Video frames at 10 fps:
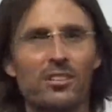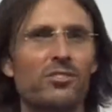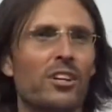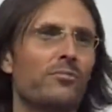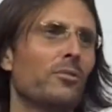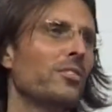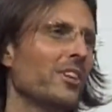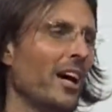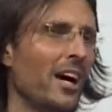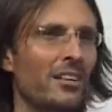and so forth
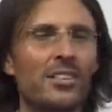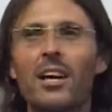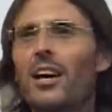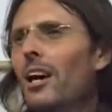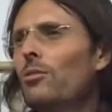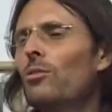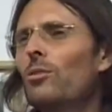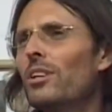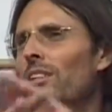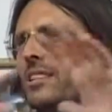and art, and
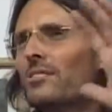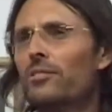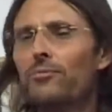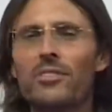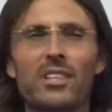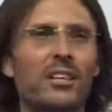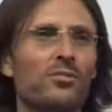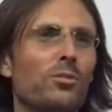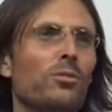all of these different things all